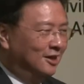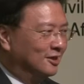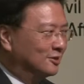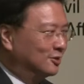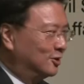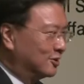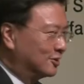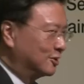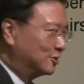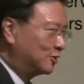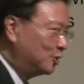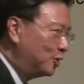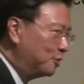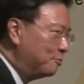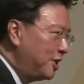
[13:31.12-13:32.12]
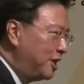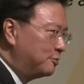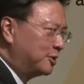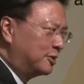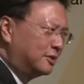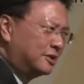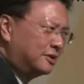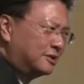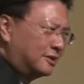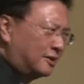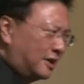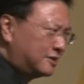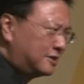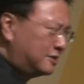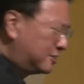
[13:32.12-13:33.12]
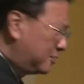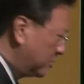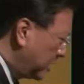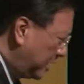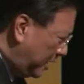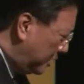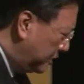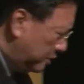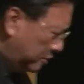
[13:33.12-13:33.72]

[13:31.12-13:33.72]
So I was so amazed because as he's talking and